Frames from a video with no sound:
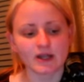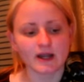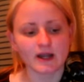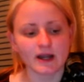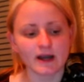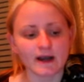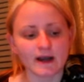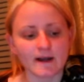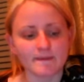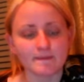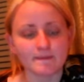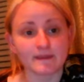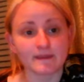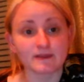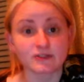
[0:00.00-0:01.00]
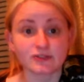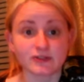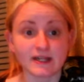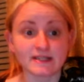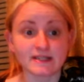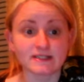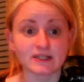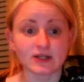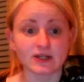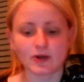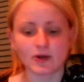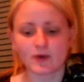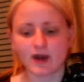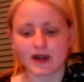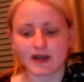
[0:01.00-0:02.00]
Uh, two days
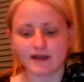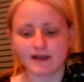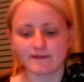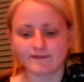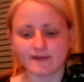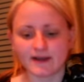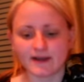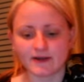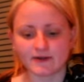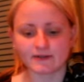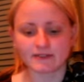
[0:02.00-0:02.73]
ago, I found